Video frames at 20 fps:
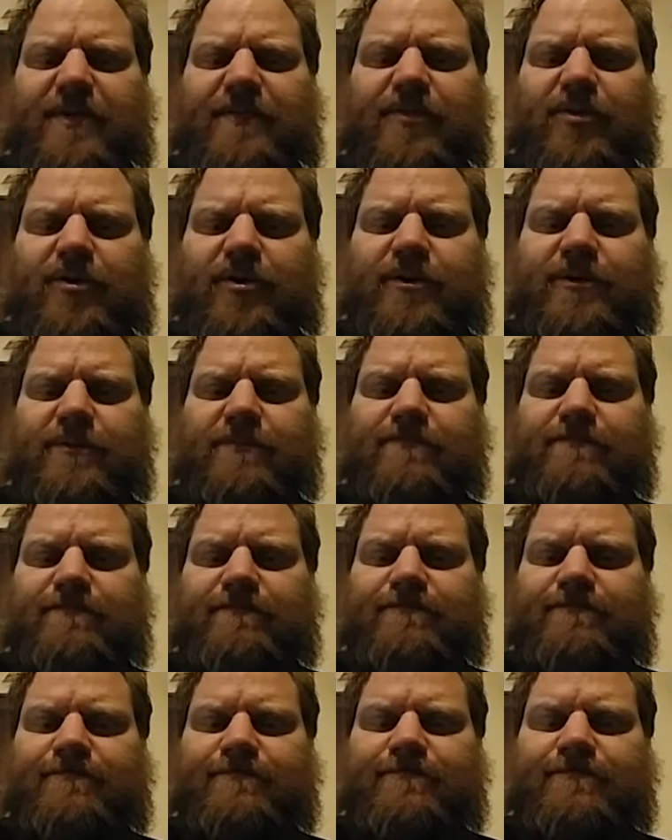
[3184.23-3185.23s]
up on?
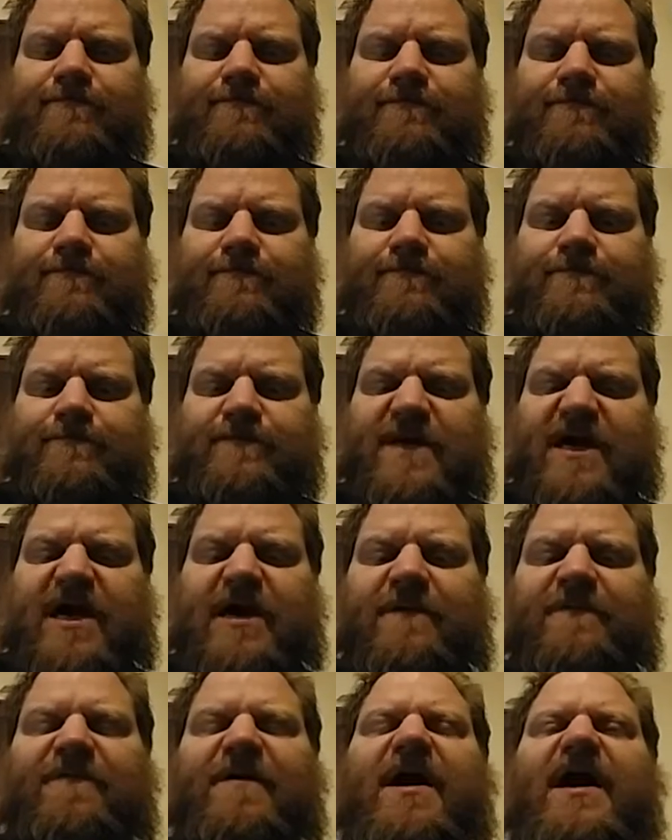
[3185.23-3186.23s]

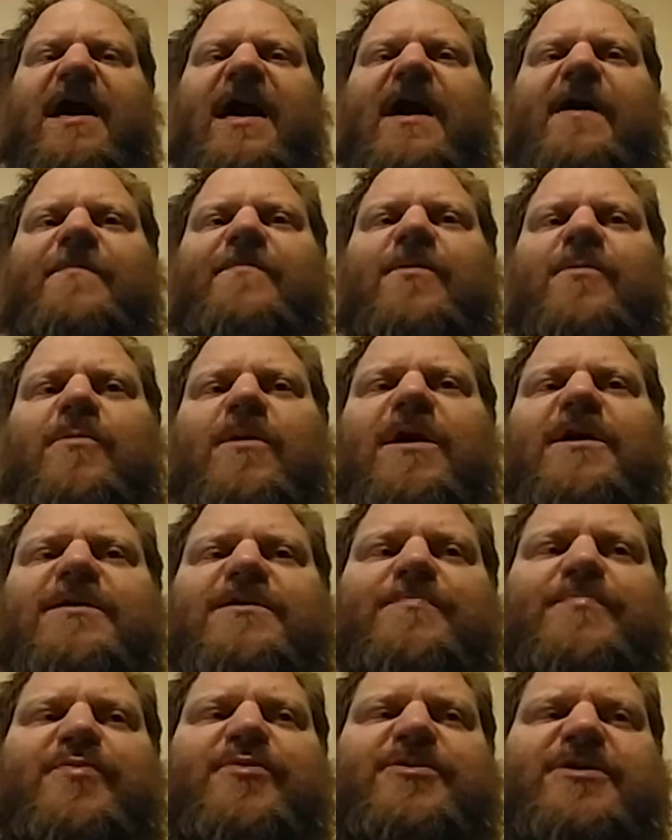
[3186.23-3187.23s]
If I have the right
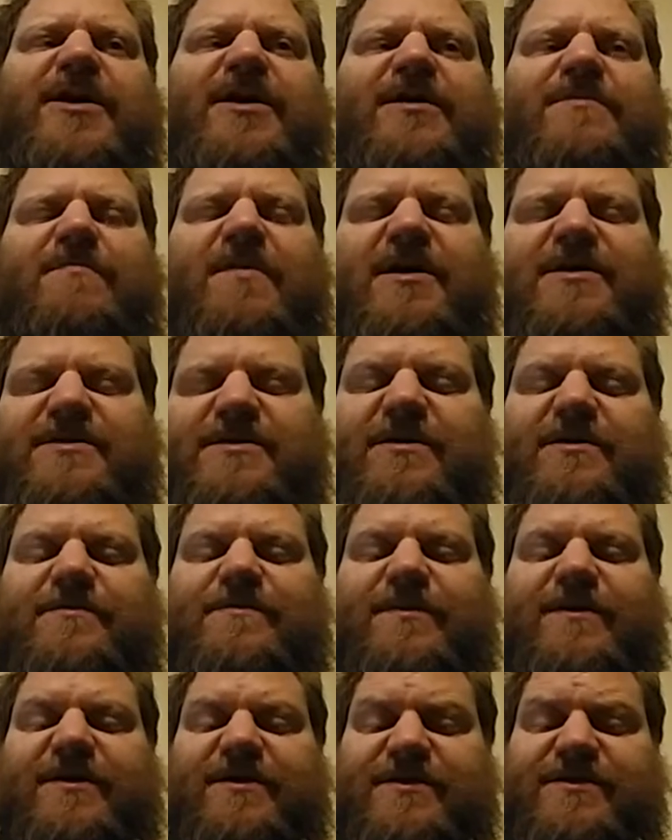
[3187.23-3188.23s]
to protect myself
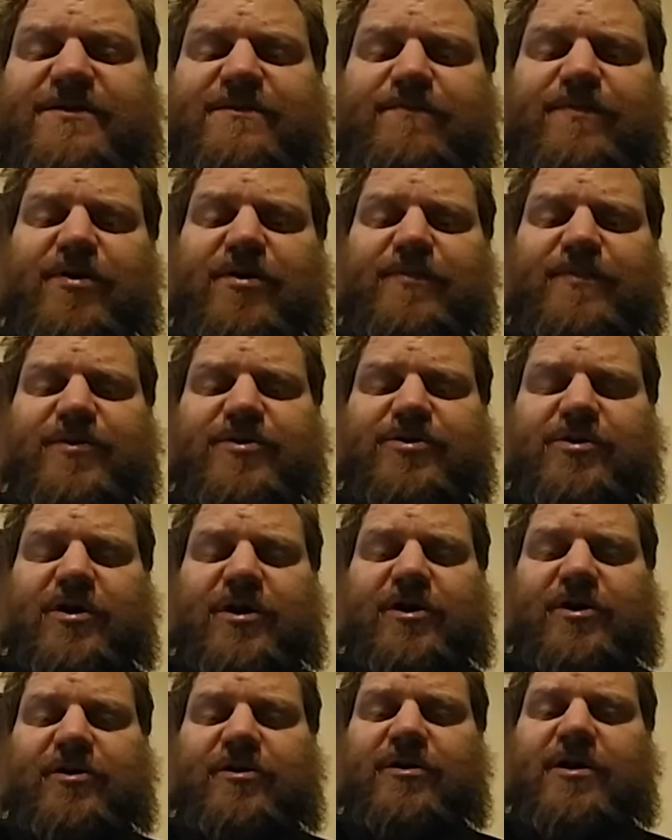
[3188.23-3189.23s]
against the
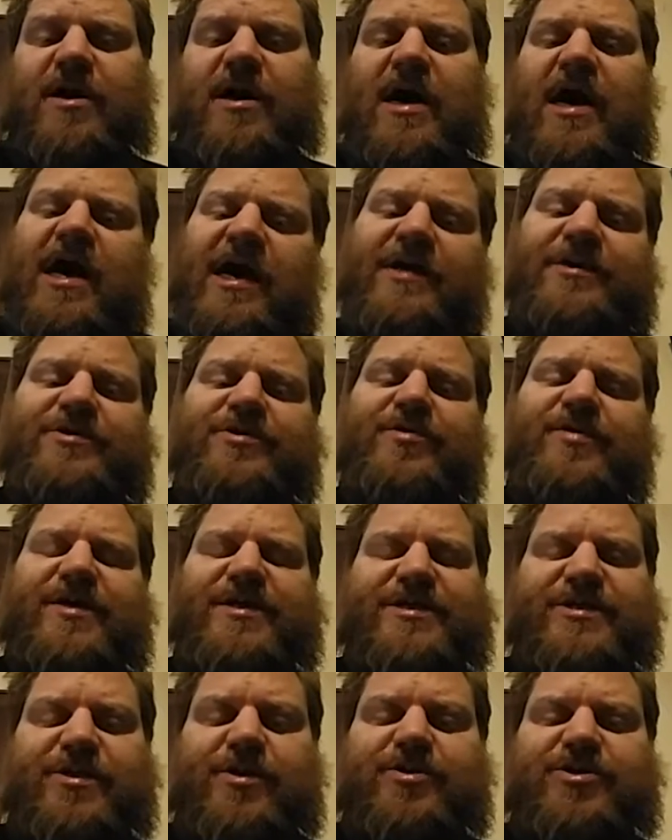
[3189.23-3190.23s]
perpetrator, and you
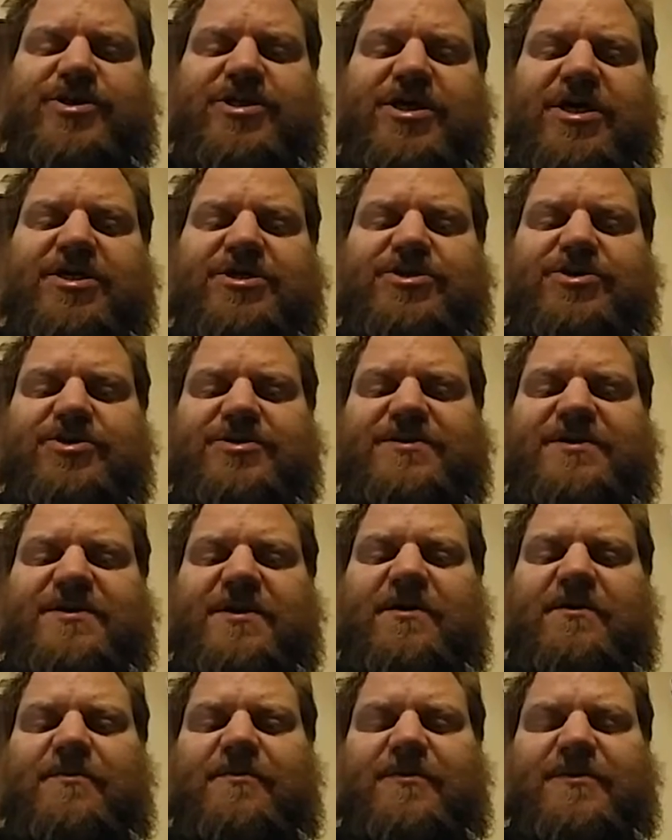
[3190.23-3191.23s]
associate
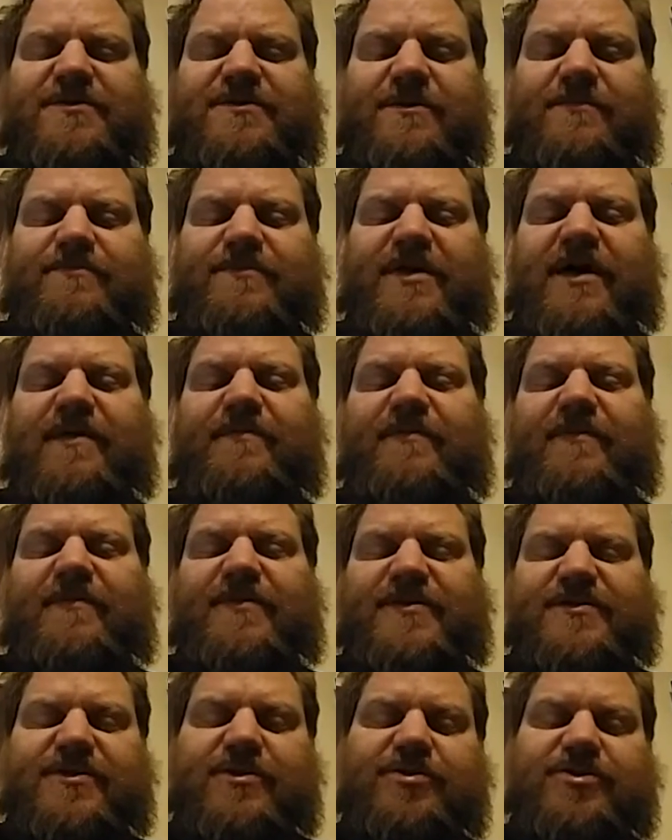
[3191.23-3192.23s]
yourself with some type of
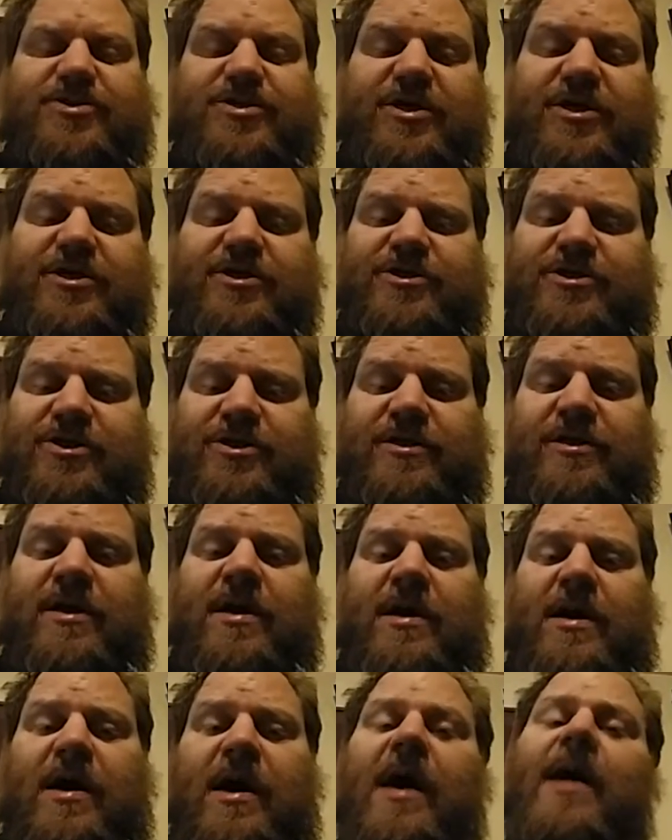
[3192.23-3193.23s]
association,
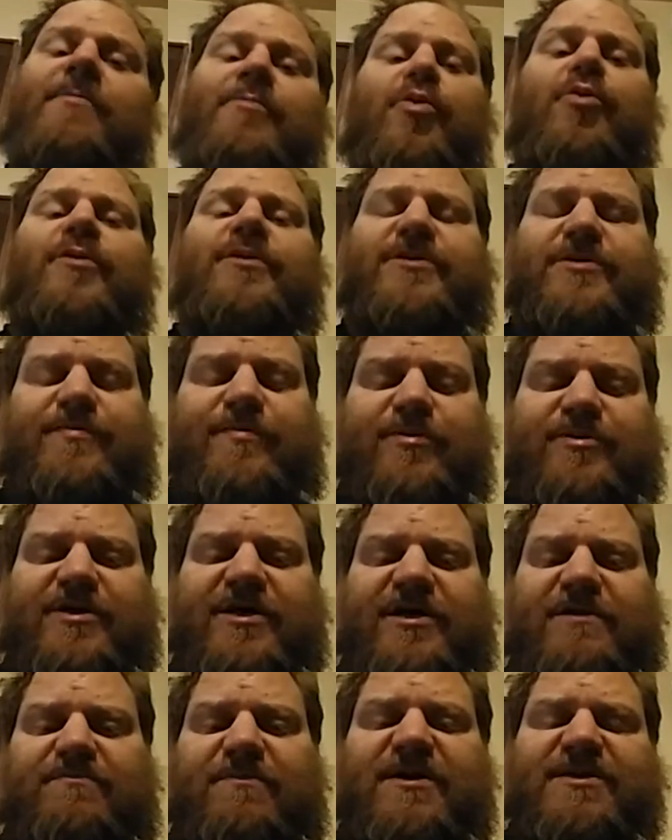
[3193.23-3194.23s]
I'm going to
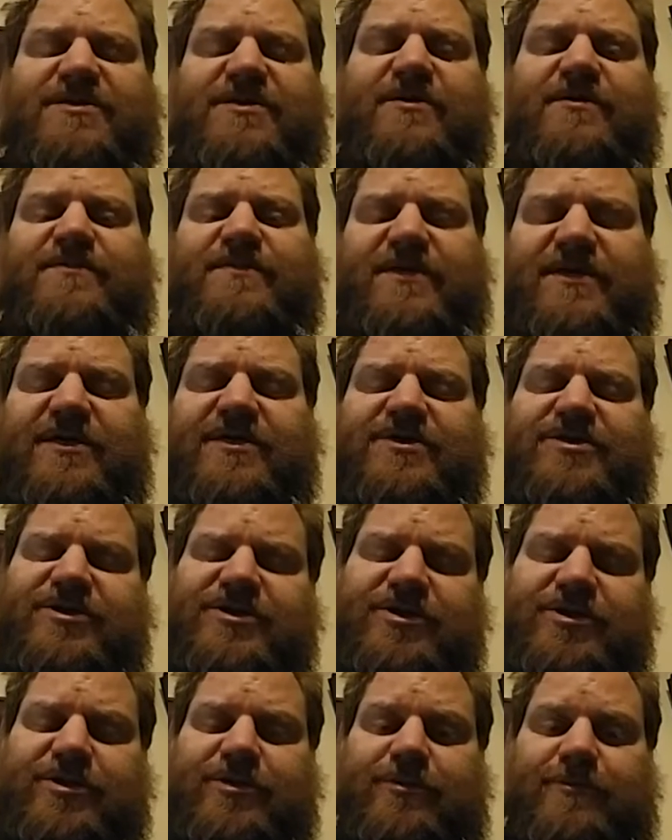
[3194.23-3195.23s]
protect myself
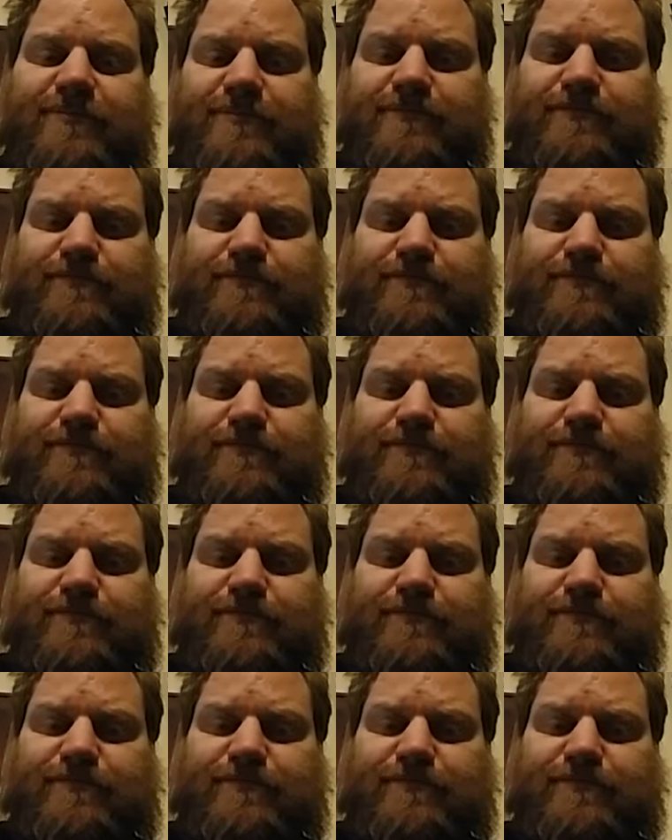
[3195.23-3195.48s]
against you.